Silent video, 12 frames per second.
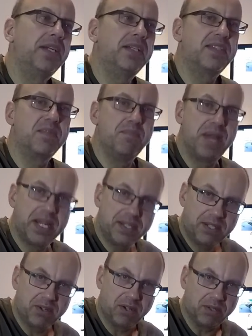it's
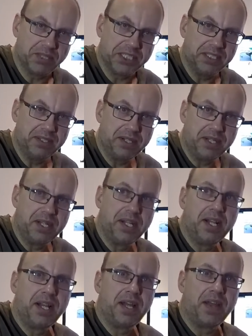mandatory
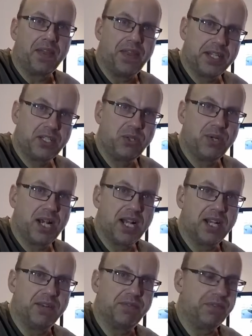that you
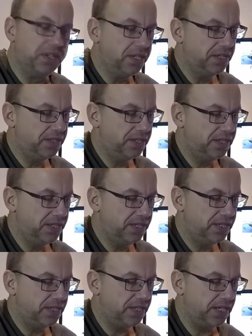have
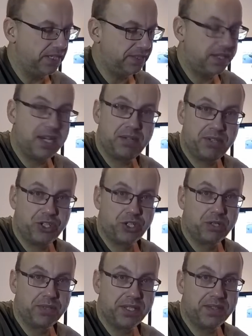healthcare
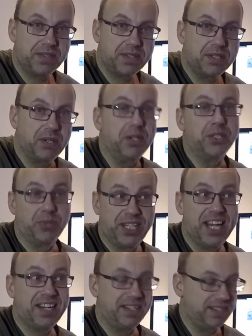insurance, or you
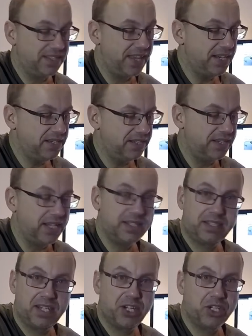get it then, the
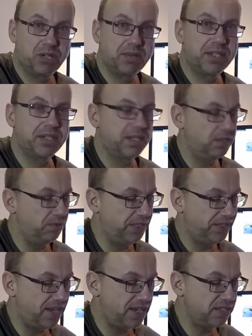healthcare insurance,
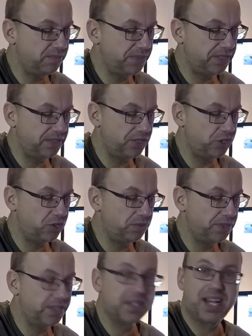retirement
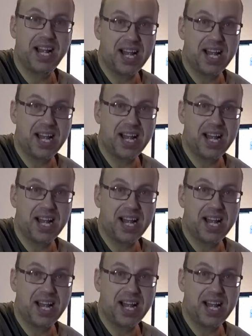insurance,